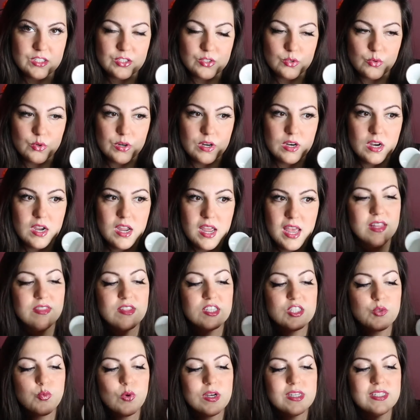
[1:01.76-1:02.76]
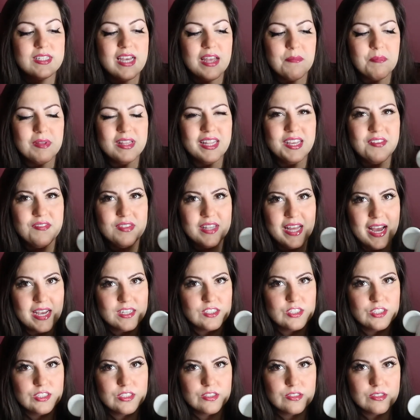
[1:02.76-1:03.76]
store. This was, I believe,
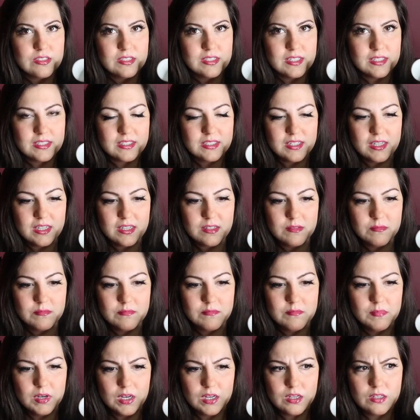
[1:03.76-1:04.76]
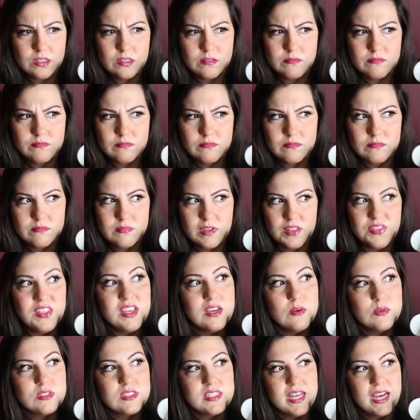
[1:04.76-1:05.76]
last year's Disney mug. I
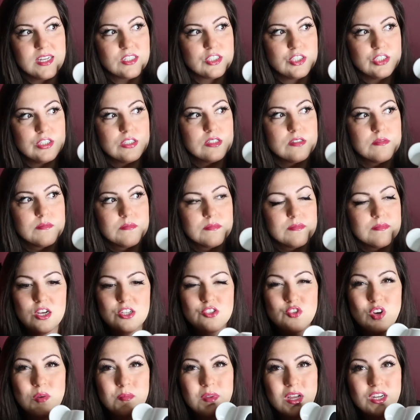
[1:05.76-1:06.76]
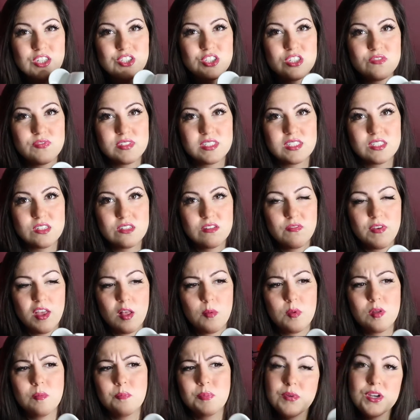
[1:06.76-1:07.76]
think it was last year. So I'm not sure if it's still
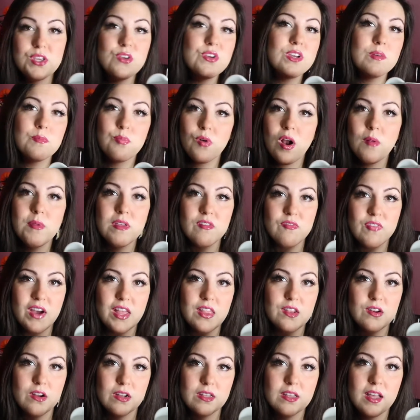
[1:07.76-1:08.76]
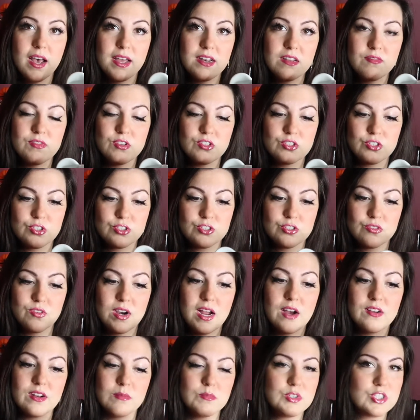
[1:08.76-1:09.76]
available, but you can probably find it online if you search
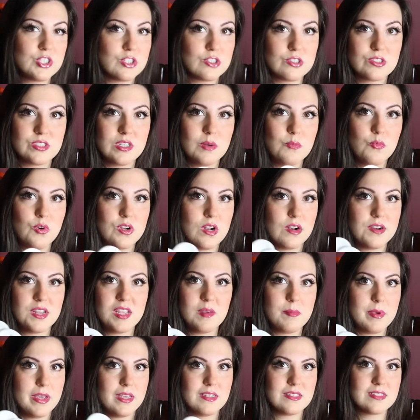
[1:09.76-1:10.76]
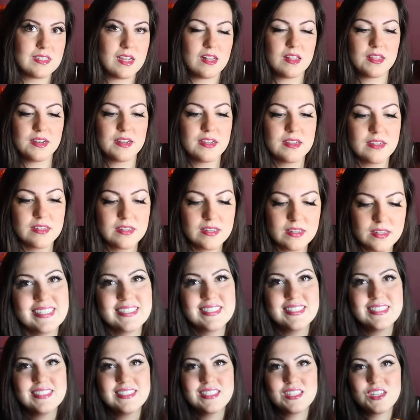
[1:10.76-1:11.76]
around. I'm sure someone on eBay is selling it.
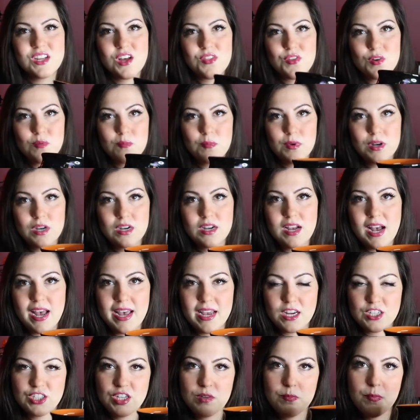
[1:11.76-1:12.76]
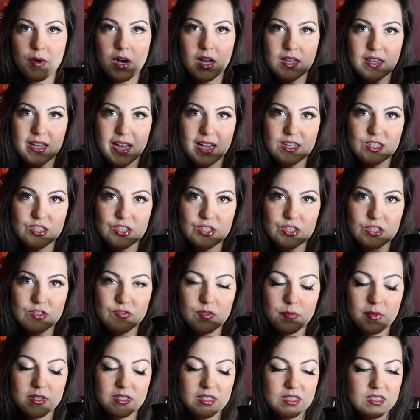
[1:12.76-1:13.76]
This is another mug I actually bought last year
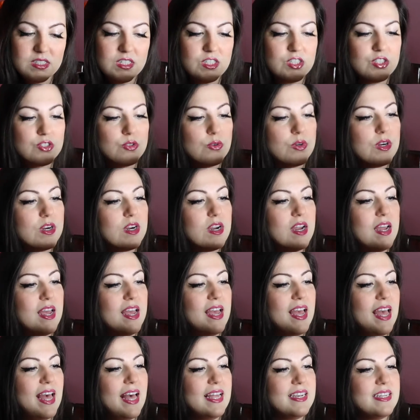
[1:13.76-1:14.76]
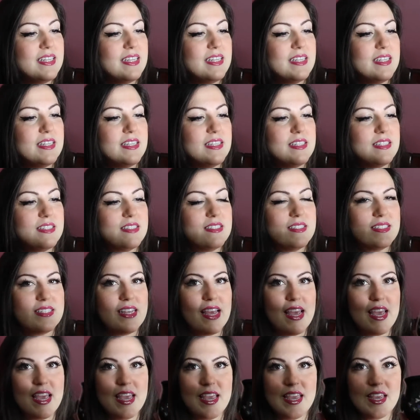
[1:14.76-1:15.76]
from the Disney store, and it is
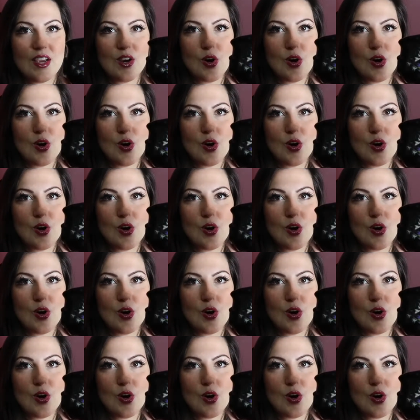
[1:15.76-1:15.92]
a